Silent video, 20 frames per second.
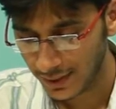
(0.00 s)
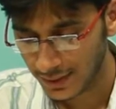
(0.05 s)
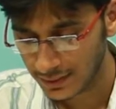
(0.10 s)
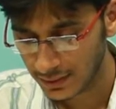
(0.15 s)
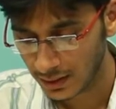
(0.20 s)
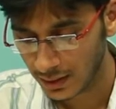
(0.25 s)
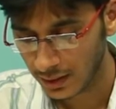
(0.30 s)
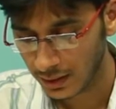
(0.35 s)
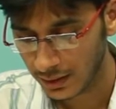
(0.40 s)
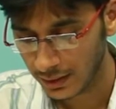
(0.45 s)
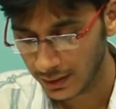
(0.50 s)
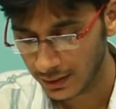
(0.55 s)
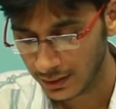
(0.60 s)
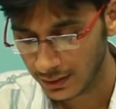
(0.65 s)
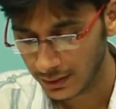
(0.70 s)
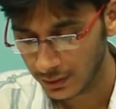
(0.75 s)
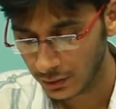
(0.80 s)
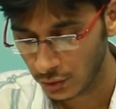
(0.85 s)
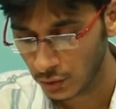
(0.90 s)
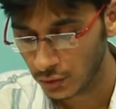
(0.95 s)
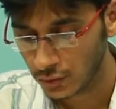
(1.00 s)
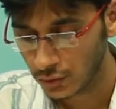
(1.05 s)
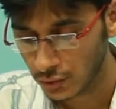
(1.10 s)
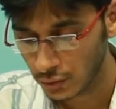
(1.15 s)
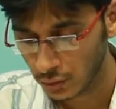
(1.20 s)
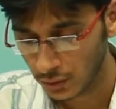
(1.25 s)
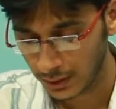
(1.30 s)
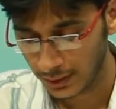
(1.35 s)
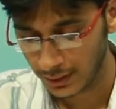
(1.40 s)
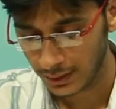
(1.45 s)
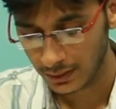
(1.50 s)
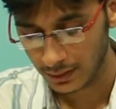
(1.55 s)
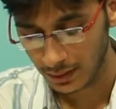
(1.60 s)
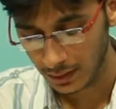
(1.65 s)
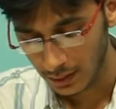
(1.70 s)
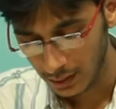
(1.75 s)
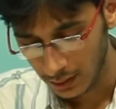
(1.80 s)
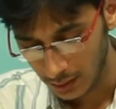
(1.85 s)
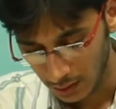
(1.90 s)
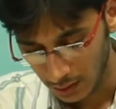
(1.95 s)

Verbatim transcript: wires are connect used to connect